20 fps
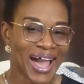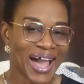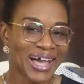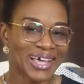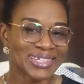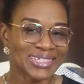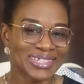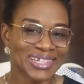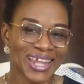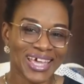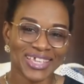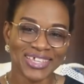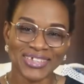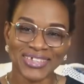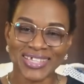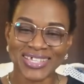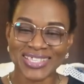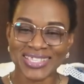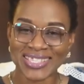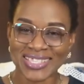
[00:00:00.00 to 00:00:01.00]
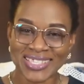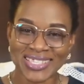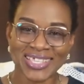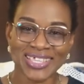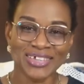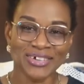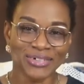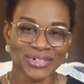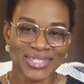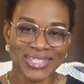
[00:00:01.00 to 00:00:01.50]
And like you can
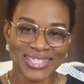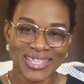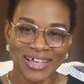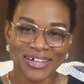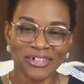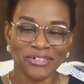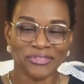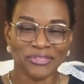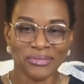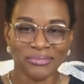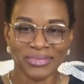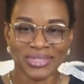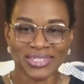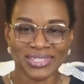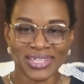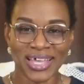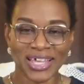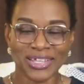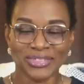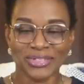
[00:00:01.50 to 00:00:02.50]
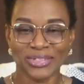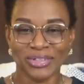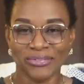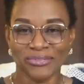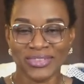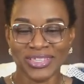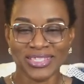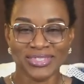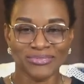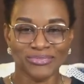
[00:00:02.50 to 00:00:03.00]
see or tell from the title of
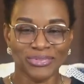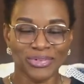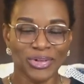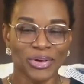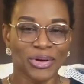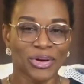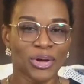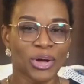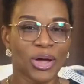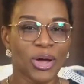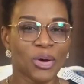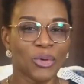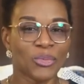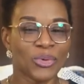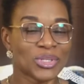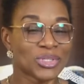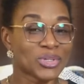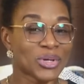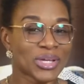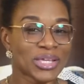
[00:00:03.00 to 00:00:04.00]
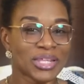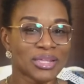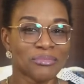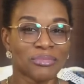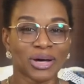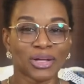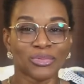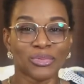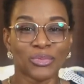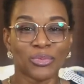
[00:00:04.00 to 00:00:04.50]
this vlog, we're talking
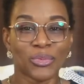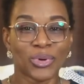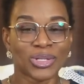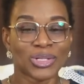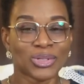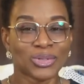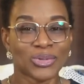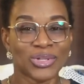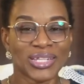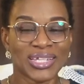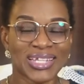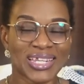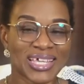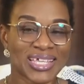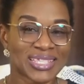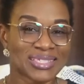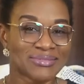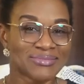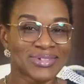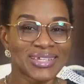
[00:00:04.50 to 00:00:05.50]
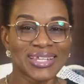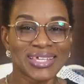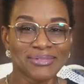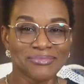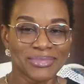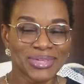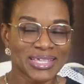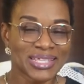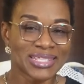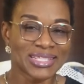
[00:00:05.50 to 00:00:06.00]
about what loneliness really
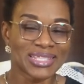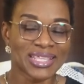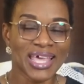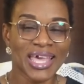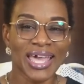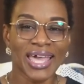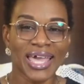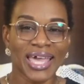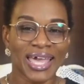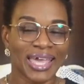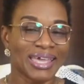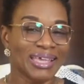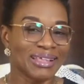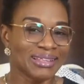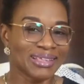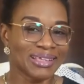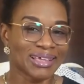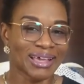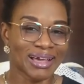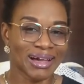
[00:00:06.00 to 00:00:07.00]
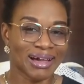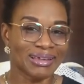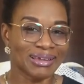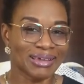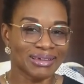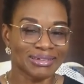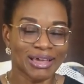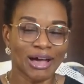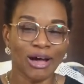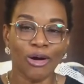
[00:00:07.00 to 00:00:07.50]
means in
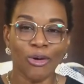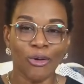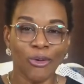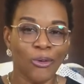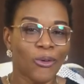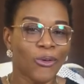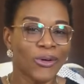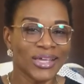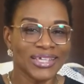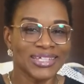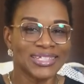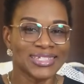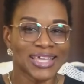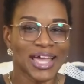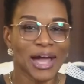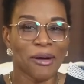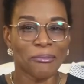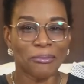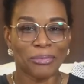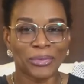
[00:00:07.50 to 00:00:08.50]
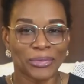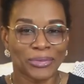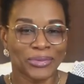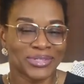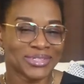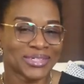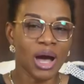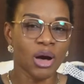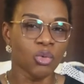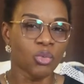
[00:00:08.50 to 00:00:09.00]
Canada or in the abroad.
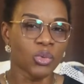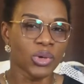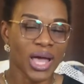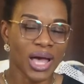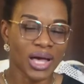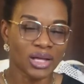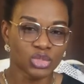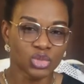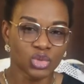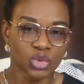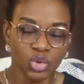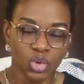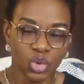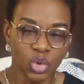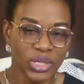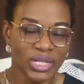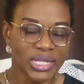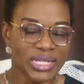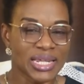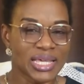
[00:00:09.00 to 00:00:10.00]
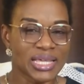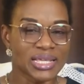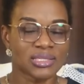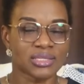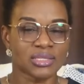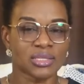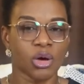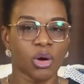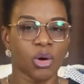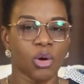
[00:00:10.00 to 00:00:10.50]
How we handle
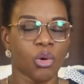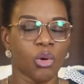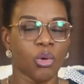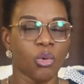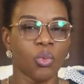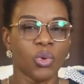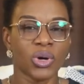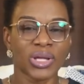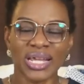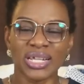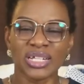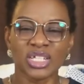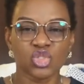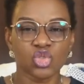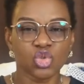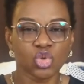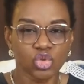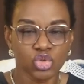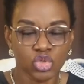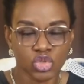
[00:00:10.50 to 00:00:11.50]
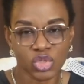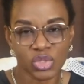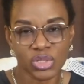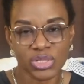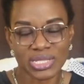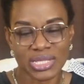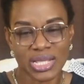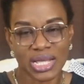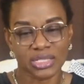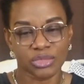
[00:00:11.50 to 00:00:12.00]
loneliness, or what are the
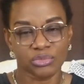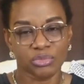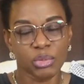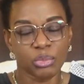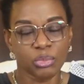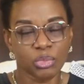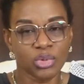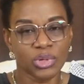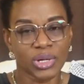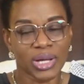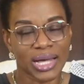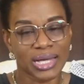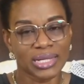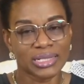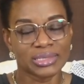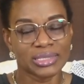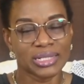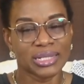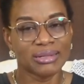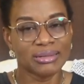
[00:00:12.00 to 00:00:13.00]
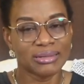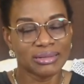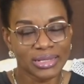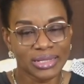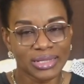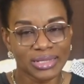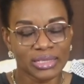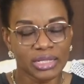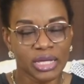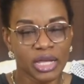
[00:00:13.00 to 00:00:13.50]
solutions that people can
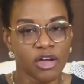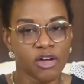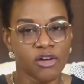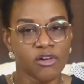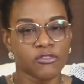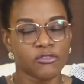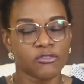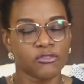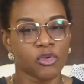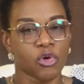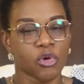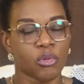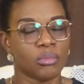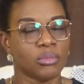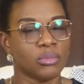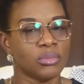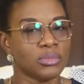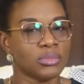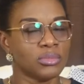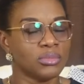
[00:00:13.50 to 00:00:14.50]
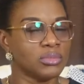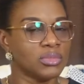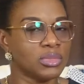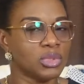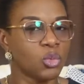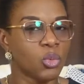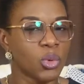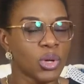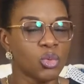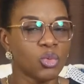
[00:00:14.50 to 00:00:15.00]
learn from the
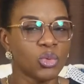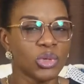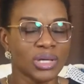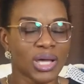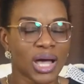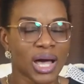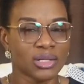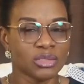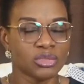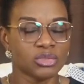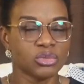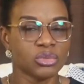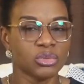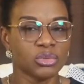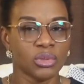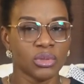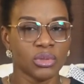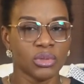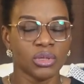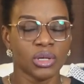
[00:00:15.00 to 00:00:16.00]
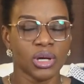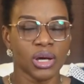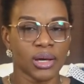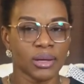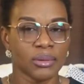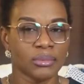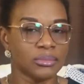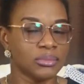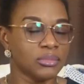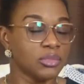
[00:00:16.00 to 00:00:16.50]
way we handle
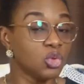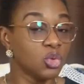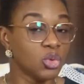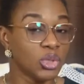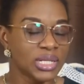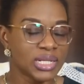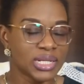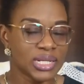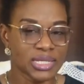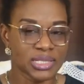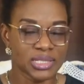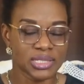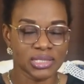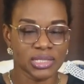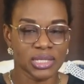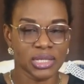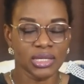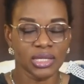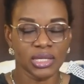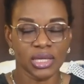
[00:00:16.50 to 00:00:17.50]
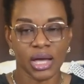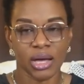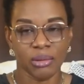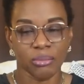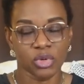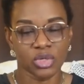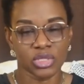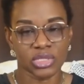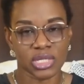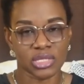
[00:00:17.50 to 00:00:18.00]
loneliness
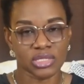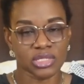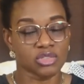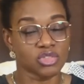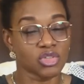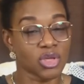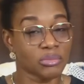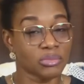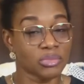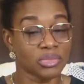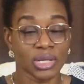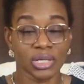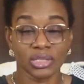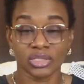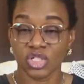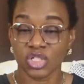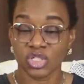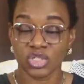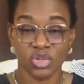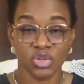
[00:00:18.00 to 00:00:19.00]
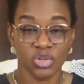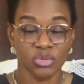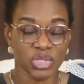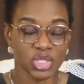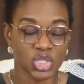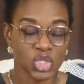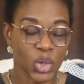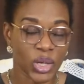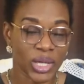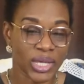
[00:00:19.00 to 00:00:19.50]
amongst us. So I'm just going
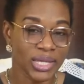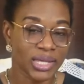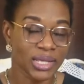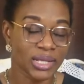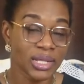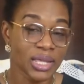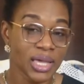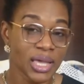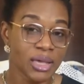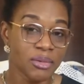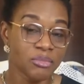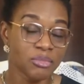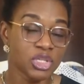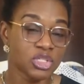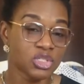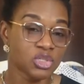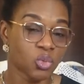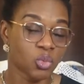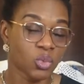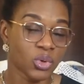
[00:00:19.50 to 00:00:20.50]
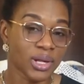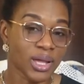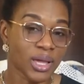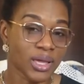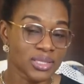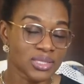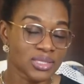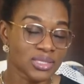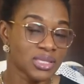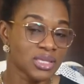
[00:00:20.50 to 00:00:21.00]
talking based on what I
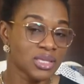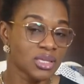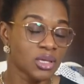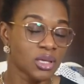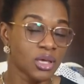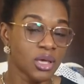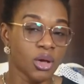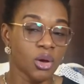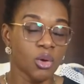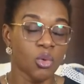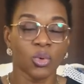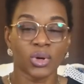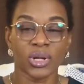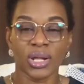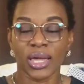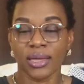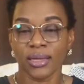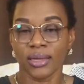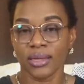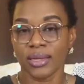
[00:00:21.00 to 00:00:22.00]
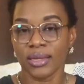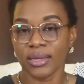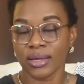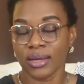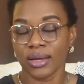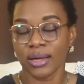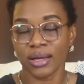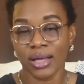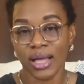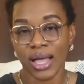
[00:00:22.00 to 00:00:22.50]
see, what I hear,
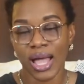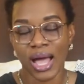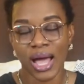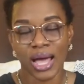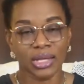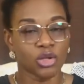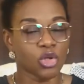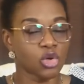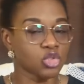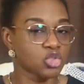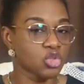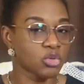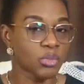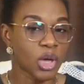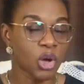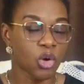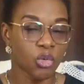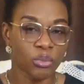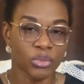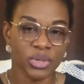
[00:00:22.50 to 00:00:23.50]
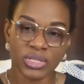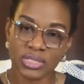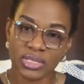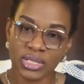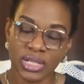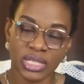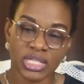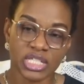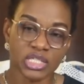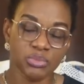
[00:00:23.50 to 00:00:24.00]
and also my own
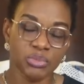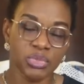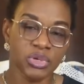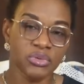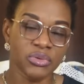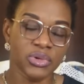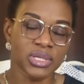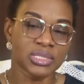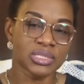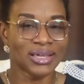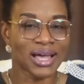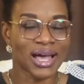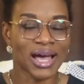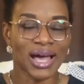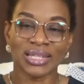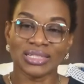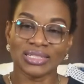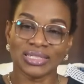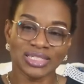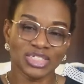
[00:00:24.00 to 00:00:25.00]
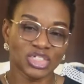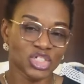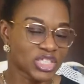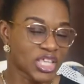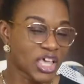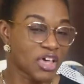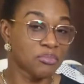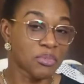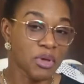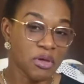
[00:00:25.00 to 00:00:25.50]
personal experience, and just
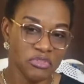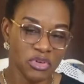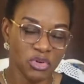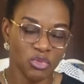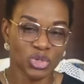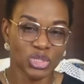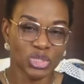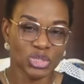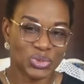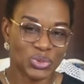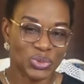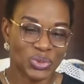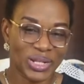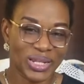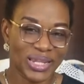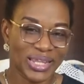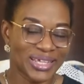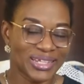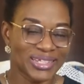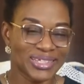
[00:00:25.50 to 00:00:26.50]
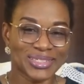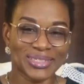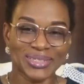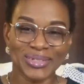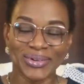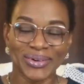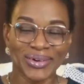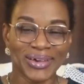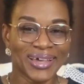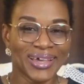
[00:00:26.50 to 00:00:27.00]
help everyone to learn.
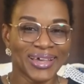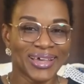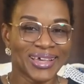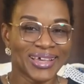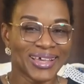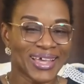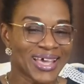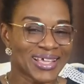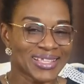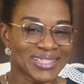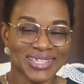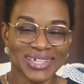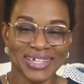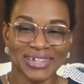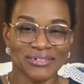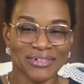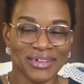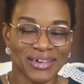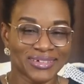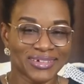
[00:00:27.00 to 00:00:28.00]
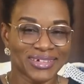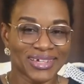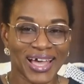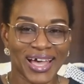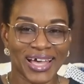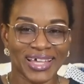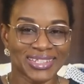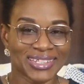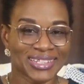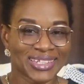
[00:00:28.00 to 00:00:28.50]
So guys, stick around,
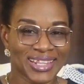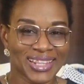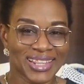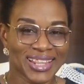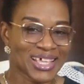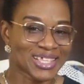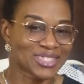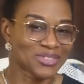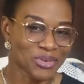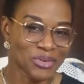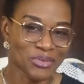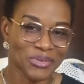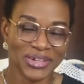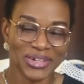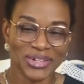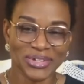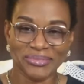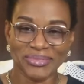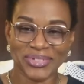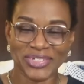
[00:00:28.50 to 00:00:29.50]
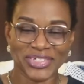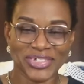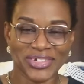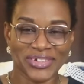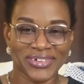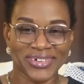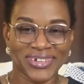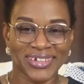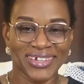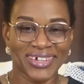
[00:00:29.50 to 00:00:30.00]
and that's what we're going to be
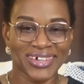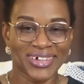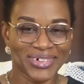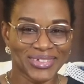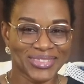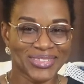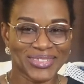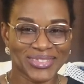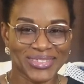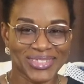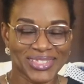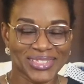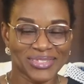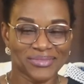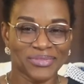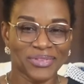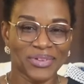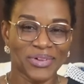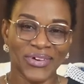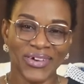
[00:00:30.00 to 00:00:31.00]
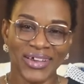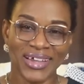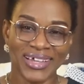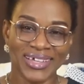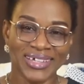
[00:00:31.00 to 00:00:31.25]
sharing on today's vlog.